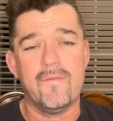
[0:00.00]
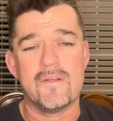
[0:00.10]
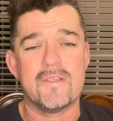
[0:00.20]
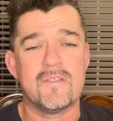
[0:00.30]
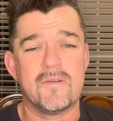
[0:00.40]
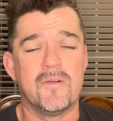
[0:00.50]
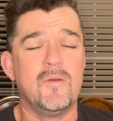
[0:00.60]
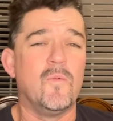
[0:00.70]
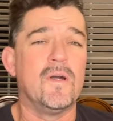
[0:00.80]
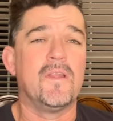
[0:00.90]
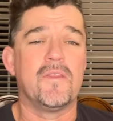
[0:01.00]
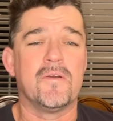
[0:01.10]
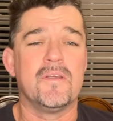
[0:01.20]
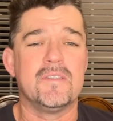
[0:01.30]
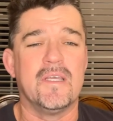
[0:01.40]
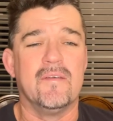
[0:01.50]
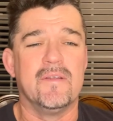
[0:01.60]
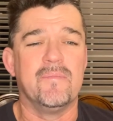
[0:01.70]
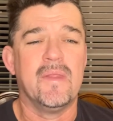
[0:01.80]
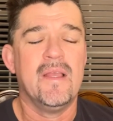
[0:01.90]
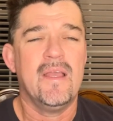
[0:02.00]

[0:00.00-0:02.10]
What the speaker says: verses 31 to 37.